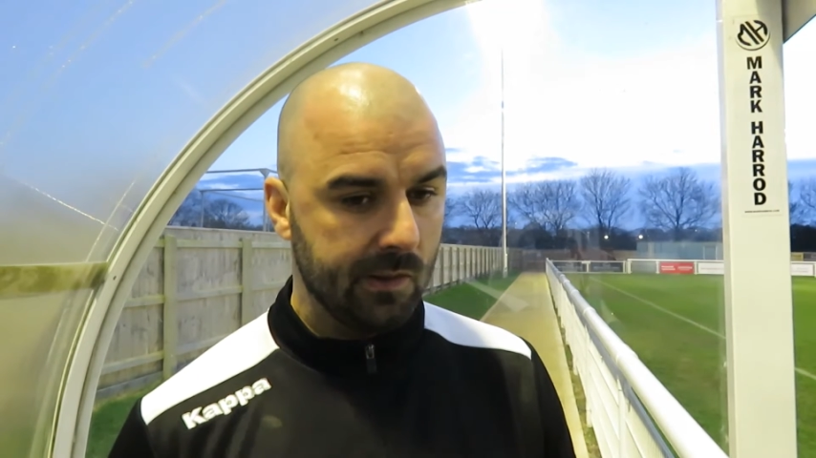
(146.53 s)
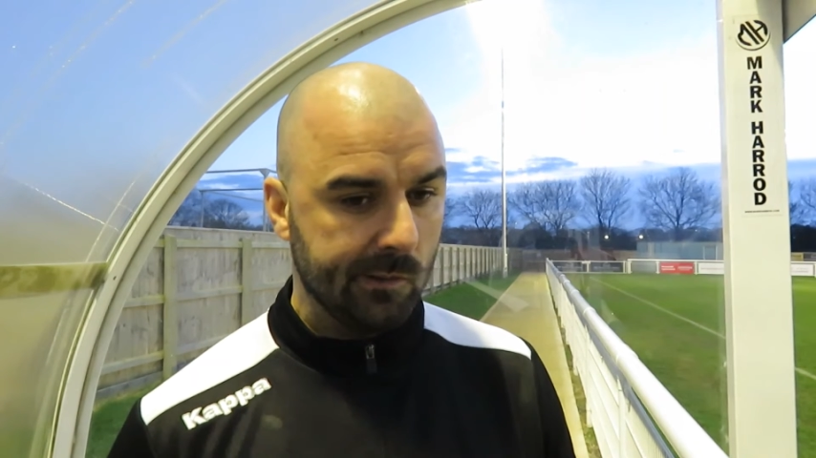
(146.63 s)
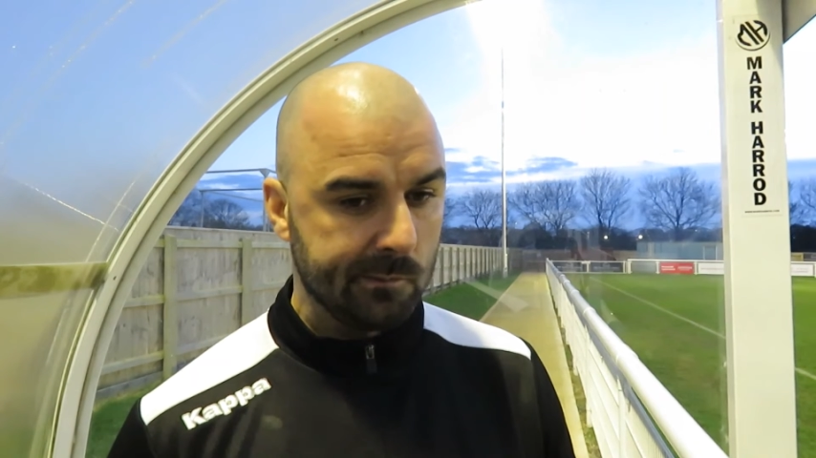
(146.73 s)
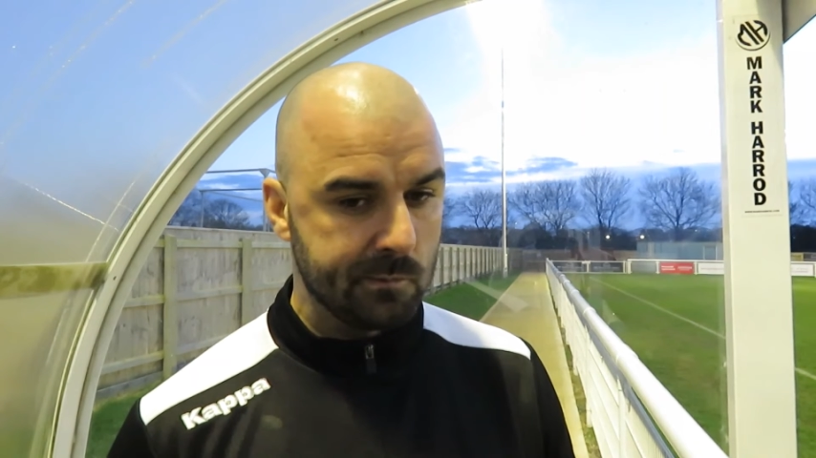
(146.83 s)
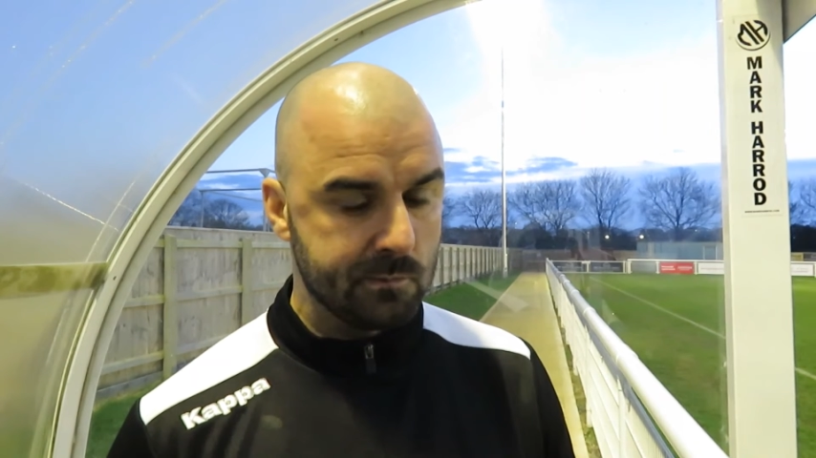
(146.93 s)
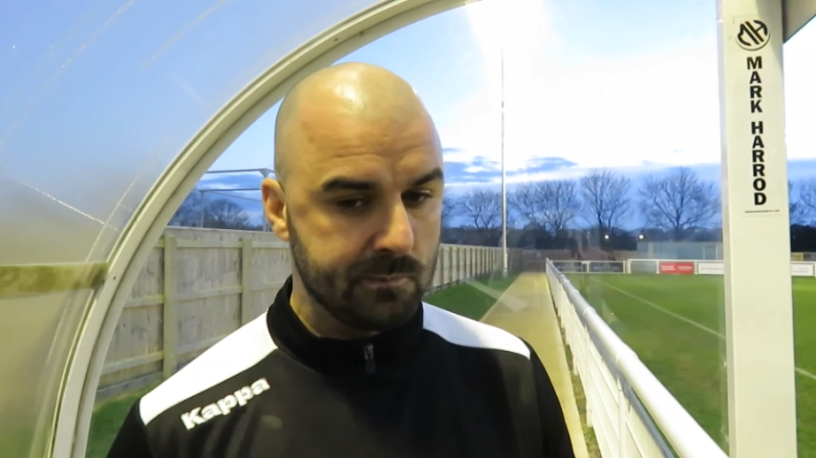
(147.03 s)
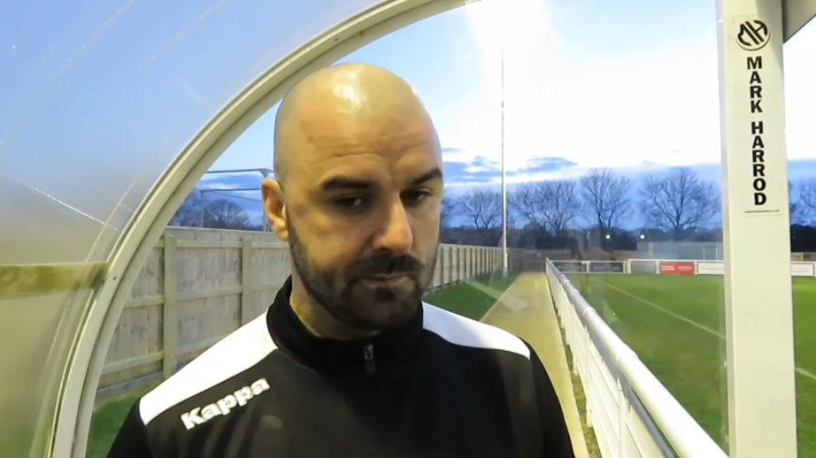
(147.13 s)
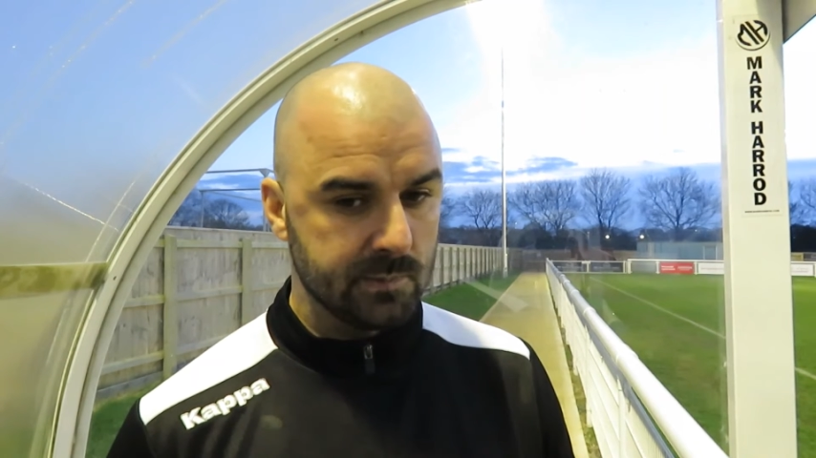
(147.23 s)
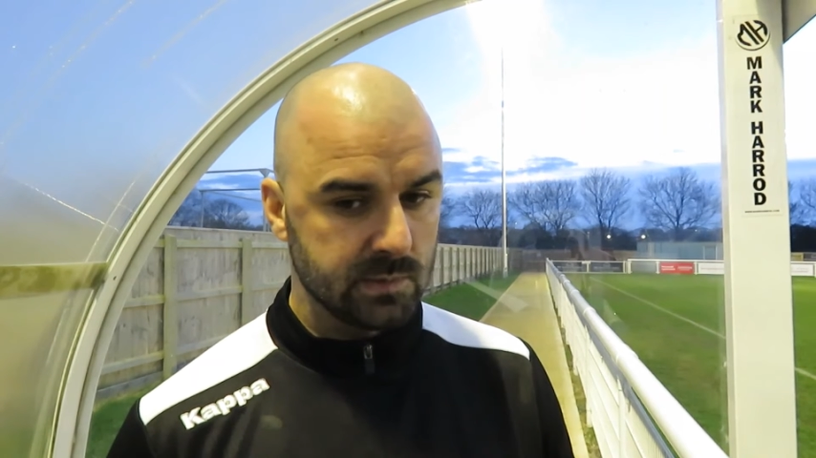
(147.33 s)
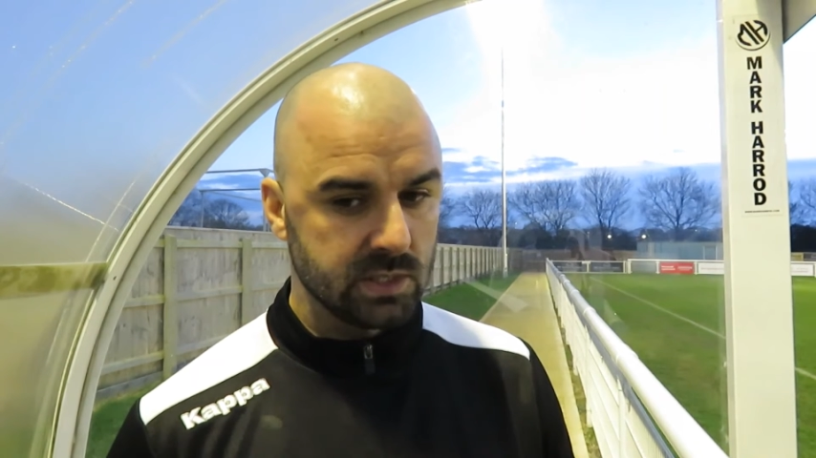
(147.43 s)
you're obviously on the other
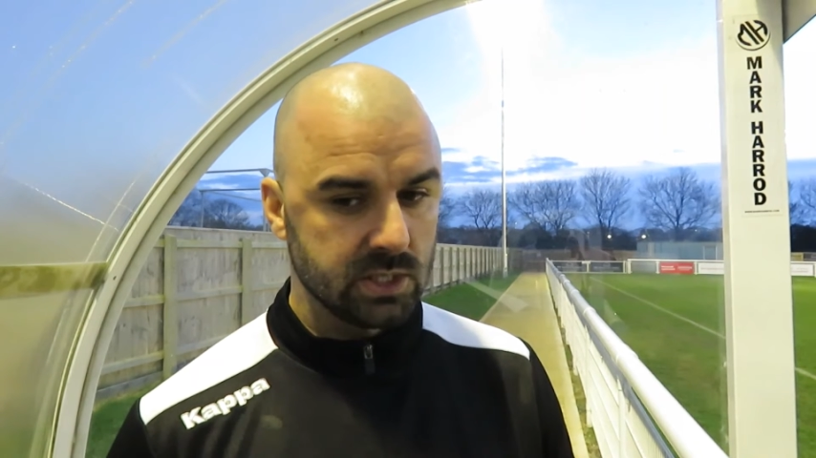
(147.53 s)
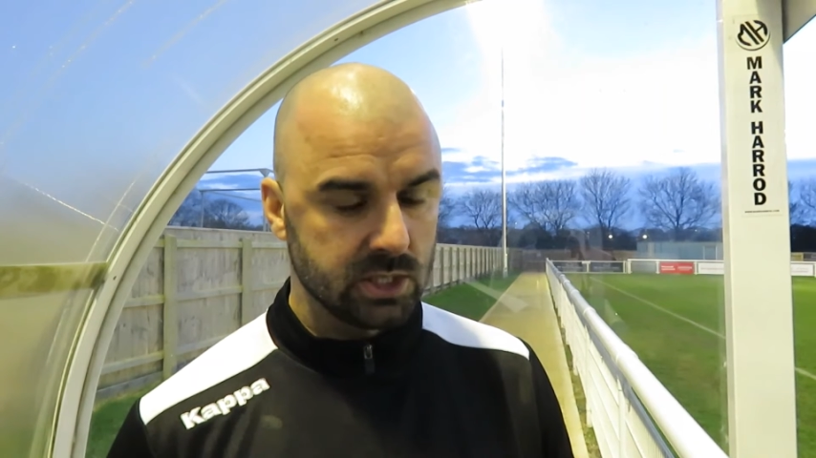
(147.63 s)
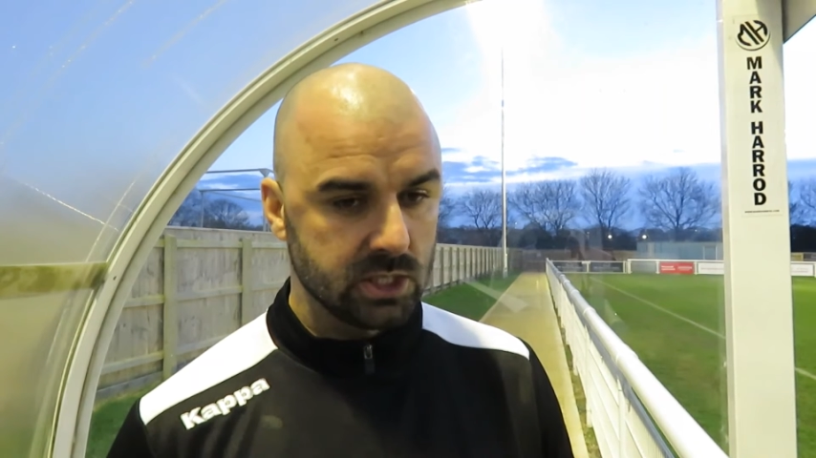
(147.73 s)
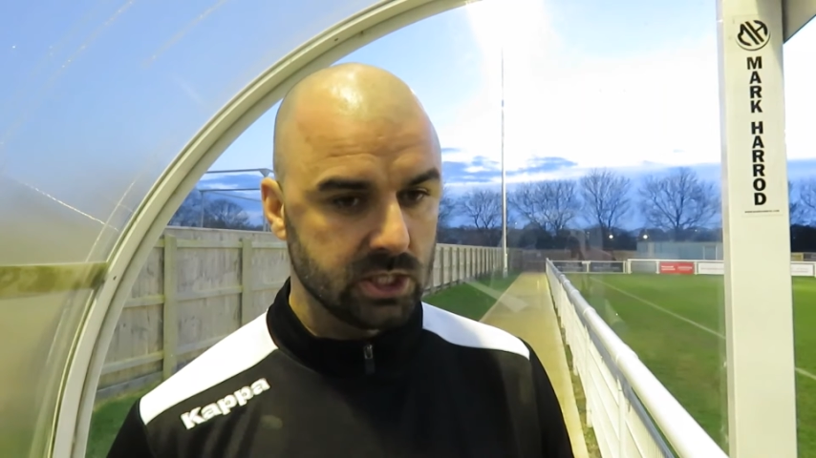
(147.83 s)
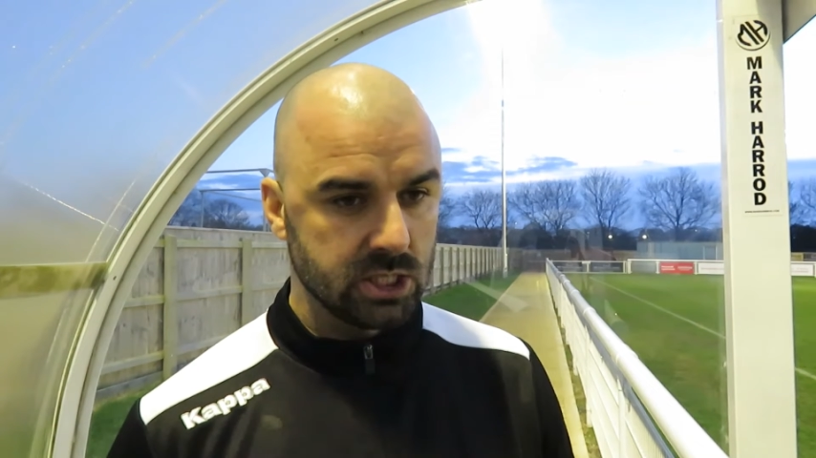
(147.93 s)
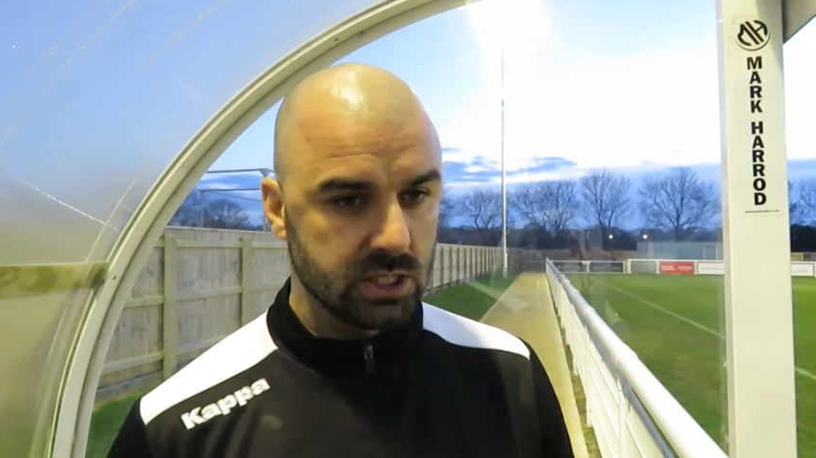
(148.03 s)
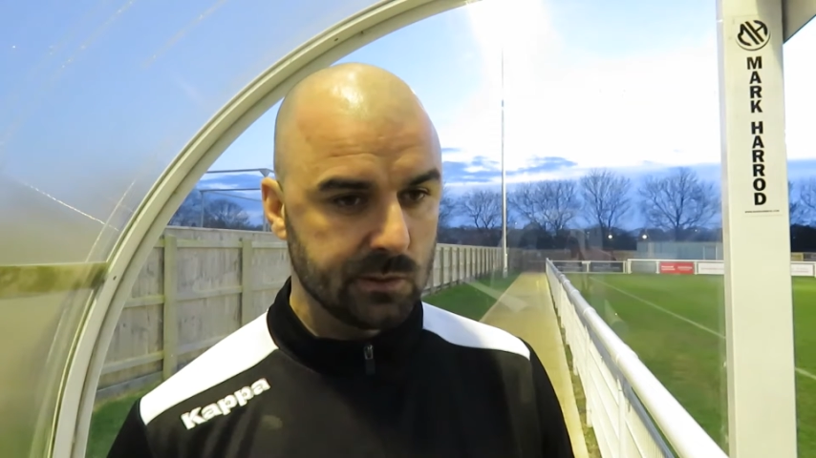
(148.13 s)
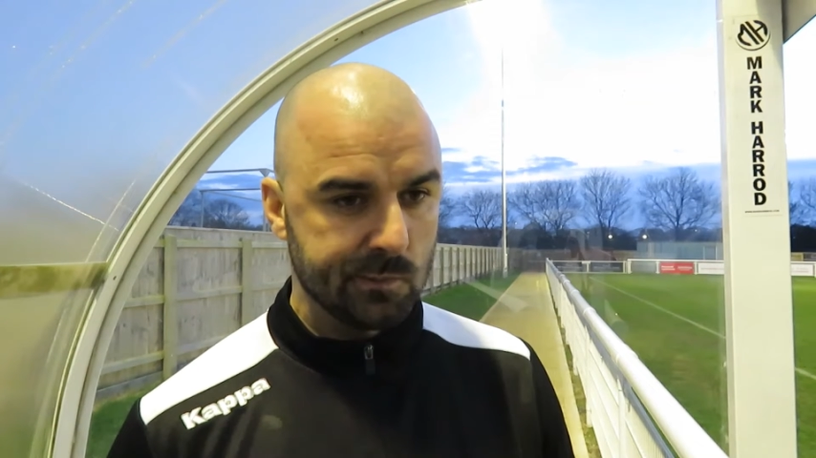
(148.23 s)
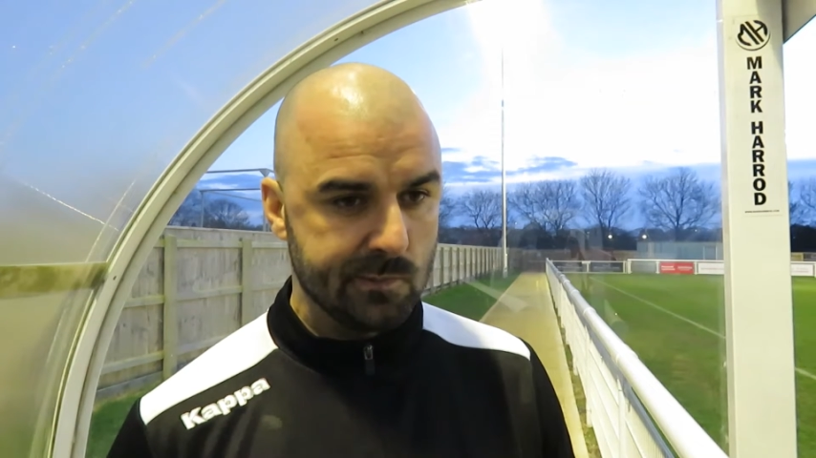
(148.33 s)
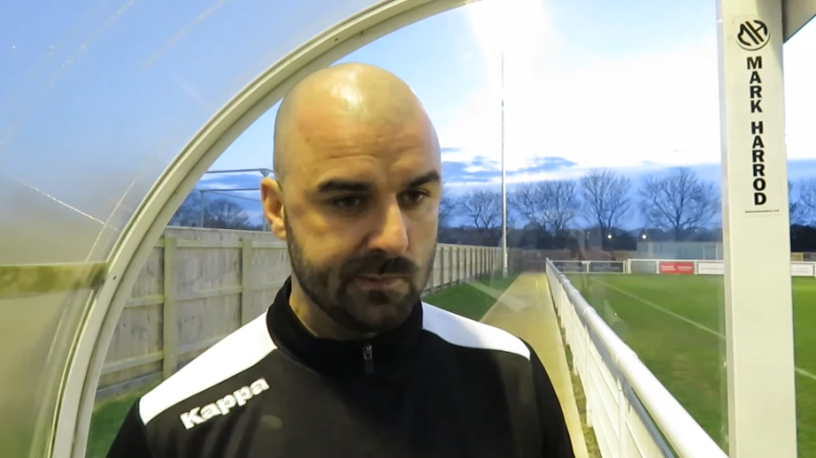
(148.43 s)
side to
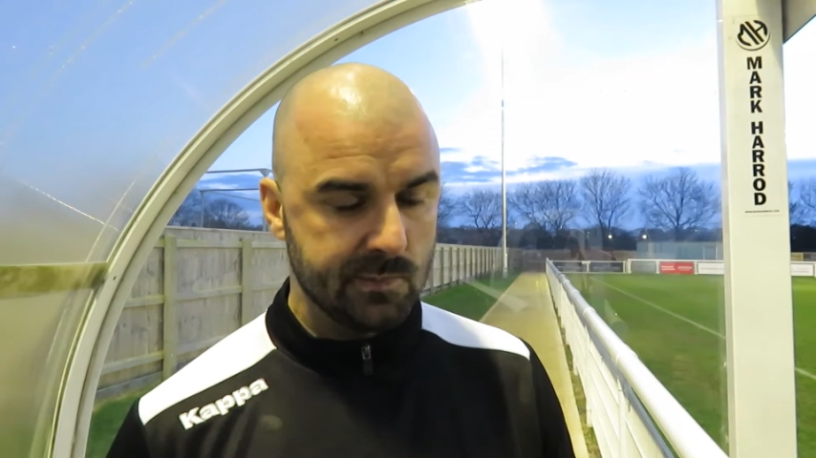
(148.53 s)
myself.